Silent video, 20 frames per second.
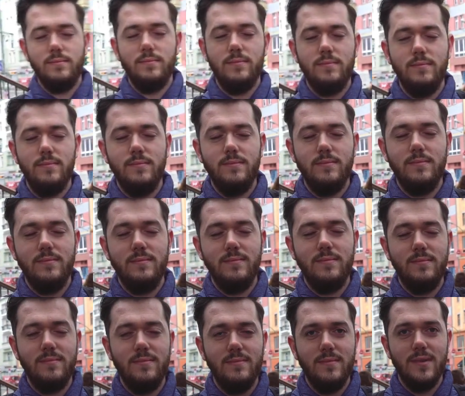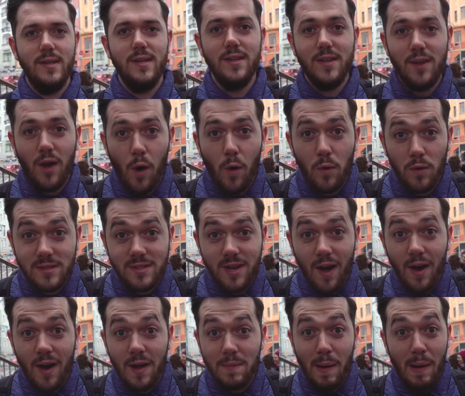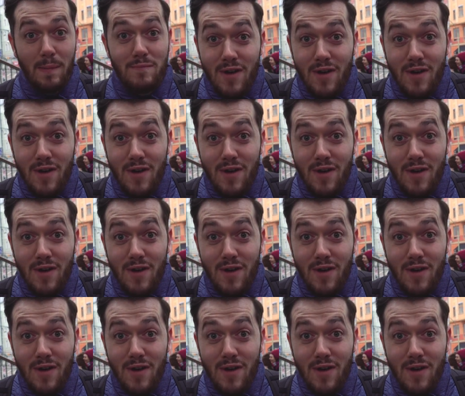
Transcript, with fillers: this morning, Steve? Cold and tired, but